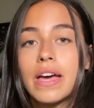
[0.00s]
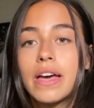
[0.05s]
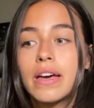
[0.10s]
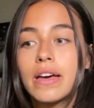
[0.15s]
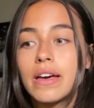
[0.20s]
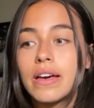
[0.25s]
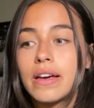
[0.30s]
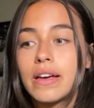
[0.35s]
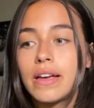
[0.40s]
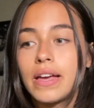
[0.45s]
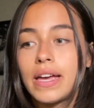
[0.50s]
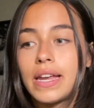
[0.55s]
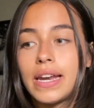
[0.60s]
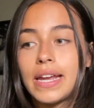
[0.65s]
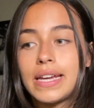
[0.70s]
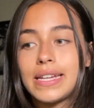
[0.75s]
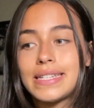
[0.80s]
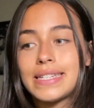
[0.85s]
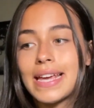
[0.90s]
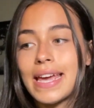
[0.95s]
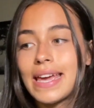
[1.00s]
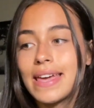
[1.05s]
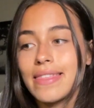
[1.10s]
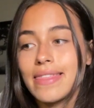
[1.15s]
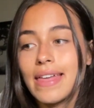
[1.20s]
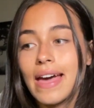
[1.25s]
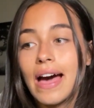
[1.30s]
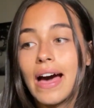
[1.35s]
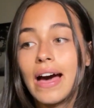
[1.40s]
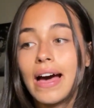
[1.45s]
and I take
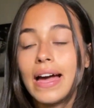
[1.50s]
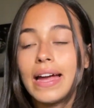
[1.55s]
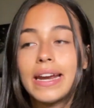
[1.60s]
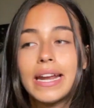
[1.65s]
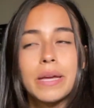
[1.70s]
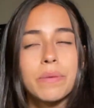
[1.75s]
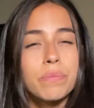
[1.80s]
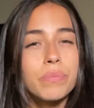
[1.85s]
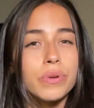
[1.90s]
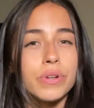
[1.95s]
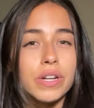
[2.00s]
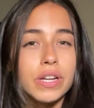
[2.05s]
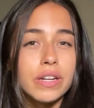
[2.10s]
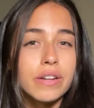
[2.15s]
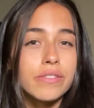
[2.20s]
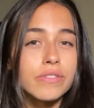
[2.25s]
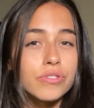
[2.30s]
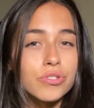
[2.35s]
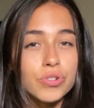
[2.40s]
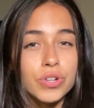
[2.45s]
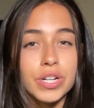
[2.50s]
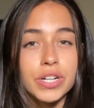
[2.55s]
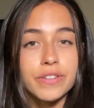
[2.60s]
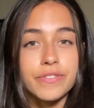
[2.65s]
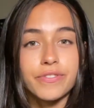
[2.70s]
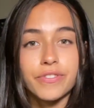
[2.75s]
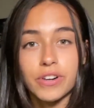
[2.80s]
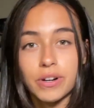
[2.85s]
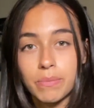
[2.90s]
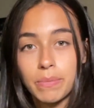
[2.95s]
that and I put it 3 to
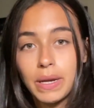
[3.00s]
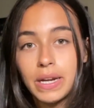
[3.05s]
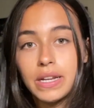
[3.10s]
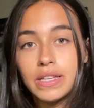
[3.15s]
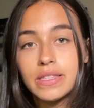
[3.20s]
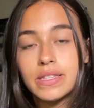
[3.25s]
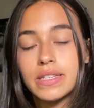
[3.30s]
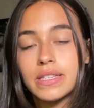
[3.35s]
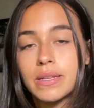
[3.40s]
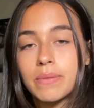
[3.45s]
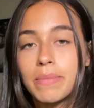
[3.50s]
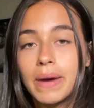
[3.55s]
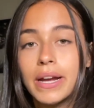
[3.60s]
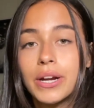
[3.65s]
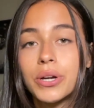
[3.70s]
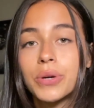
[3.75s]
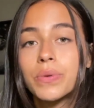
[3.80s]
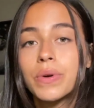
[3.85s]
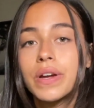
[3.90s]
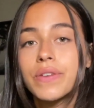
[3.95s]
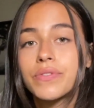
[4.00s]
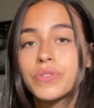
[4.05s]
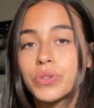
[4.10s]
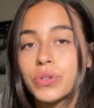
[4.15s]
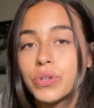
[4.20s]
4 minutes in the microwave to